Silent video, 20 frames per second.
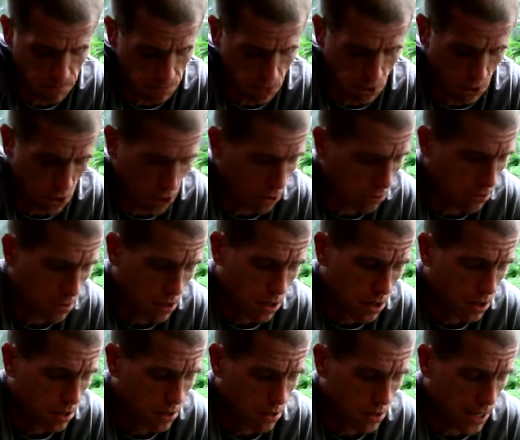you know,
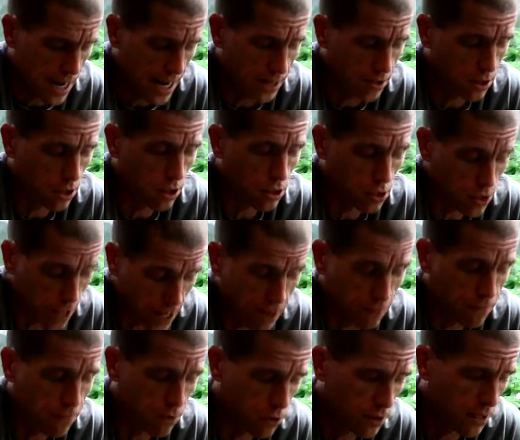not a lot
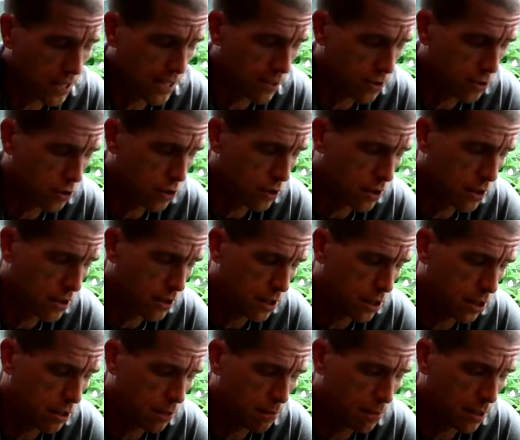of fertilizer in
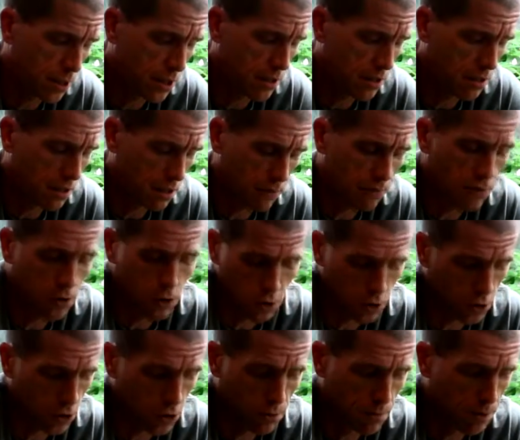there, but if there's
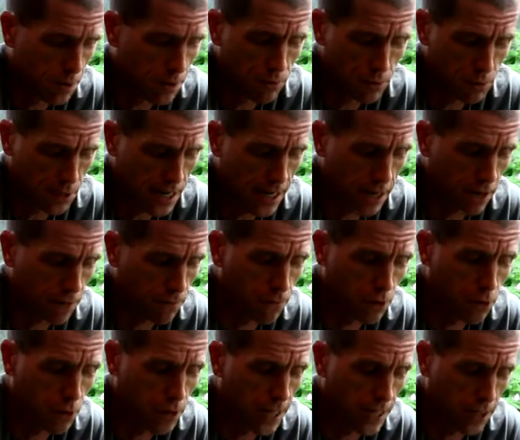a little bit of organic
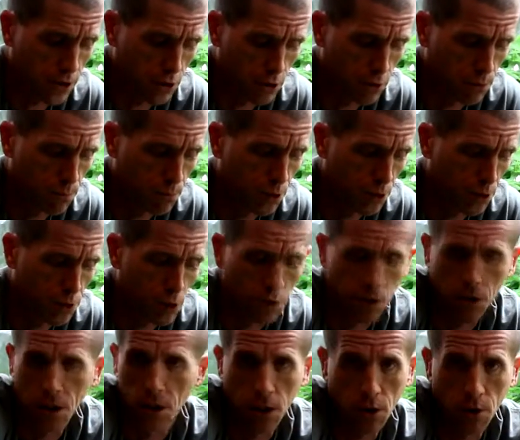fertilizer
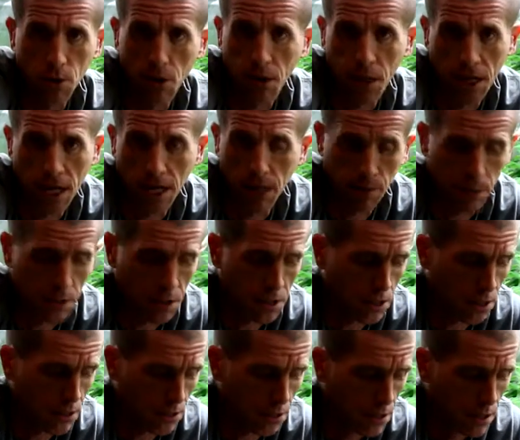preloaded into it, not a big
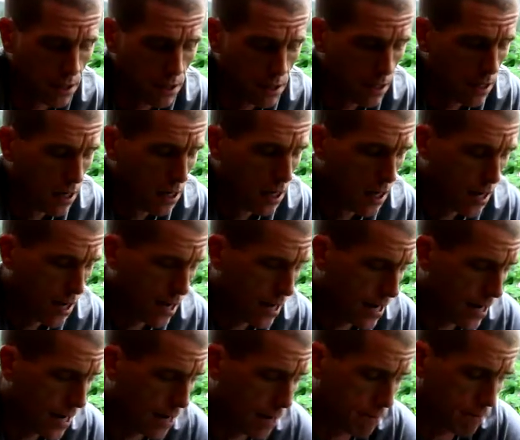deal.
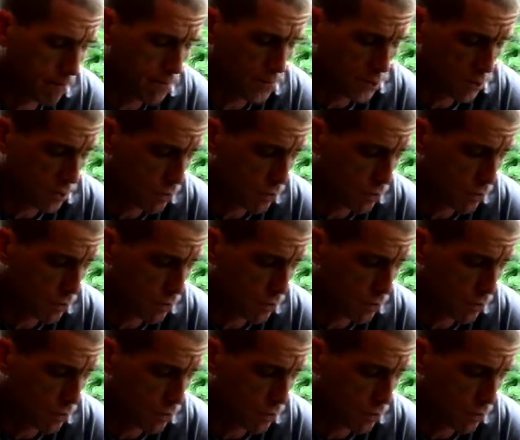It's